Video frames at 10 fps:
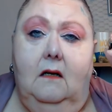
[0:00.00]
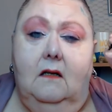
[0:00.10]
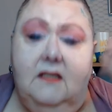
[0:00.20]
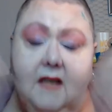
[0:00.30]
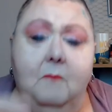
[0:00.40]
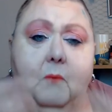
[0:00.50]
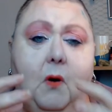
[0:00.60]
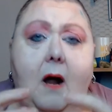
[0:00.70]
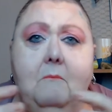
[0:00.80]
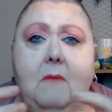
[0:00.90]
Same
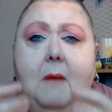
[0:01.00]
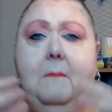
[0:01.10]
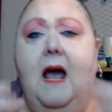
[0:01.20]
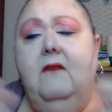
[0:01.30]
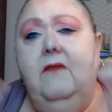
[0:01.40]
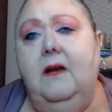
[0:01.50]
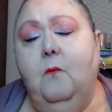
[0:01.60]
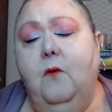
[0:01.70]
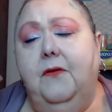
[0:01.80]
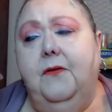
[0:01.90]
problem I'm having
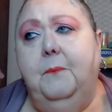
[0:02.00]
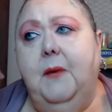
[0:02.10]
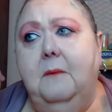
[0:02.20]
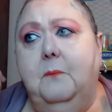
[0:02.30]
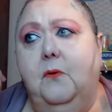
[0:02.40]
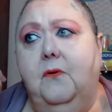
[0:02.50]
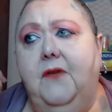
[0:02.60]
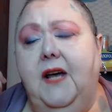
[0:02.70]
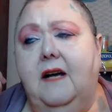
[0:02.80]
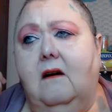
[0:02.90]
with the people
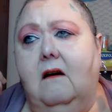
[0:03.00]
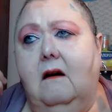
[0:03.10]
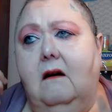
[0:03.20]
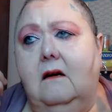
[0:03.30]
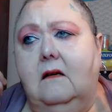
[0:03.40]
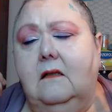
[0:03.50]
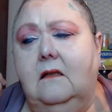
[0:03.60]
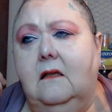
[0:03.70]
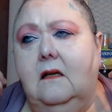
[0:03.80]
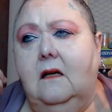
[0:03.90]
that are
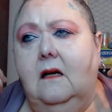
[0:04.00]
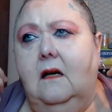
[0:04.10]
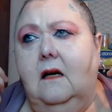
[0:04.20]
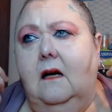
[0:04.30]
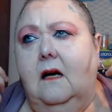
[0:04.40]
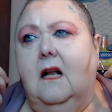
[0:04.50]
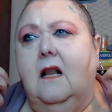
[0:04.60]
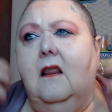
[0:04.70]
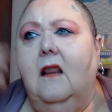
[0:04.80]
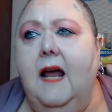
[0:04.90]

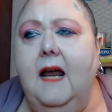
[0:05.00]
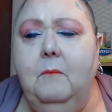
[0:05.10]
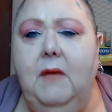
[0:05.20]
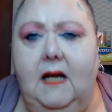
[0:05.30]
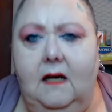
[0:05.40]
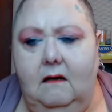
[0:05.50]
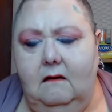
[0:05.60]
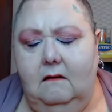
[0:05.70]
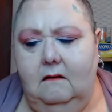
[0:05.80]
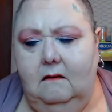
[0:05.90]
claiming
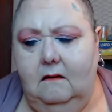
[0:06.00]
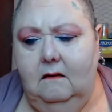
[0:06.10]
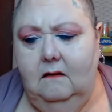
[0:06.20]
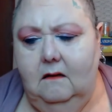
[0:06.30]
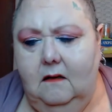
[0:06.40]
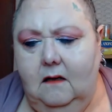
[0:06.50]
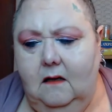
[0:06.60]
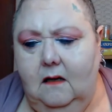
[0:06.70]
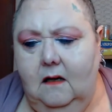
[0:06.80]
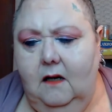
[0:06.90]

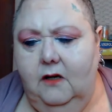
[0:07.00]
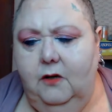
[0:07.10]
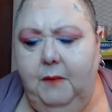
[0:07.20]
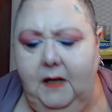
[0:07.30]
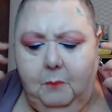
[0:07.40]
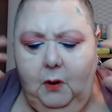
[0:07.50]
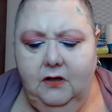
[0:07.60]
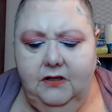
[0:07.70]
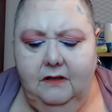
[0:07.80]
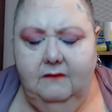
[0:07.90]
to be a
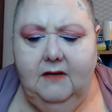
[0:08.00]
person of